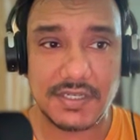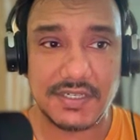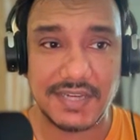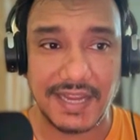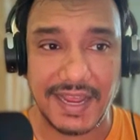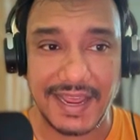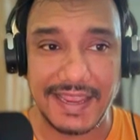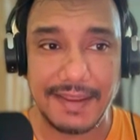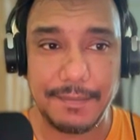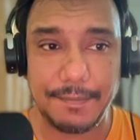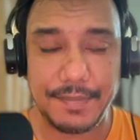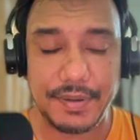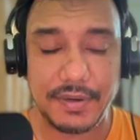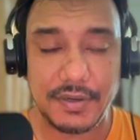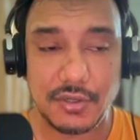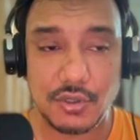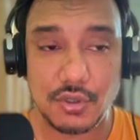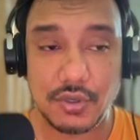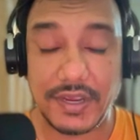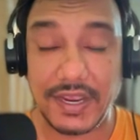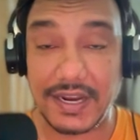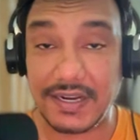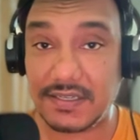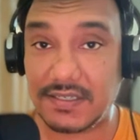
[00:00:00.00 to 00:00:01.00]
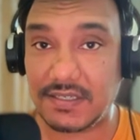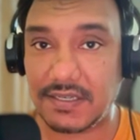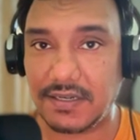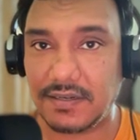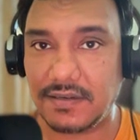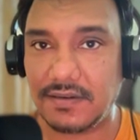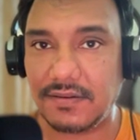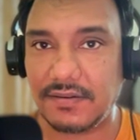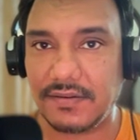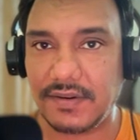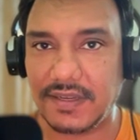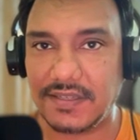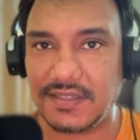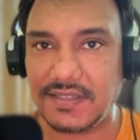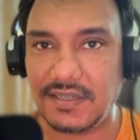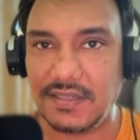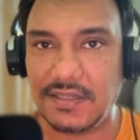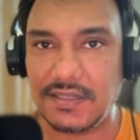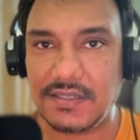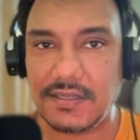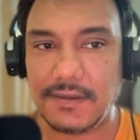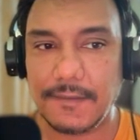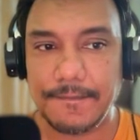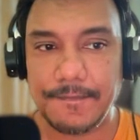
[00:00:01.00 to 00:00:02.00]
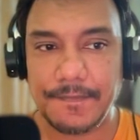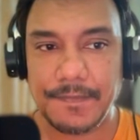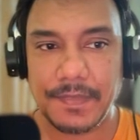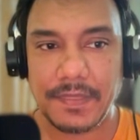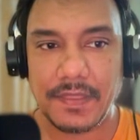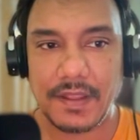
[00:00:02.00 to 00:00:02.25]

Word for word: type to get certain results.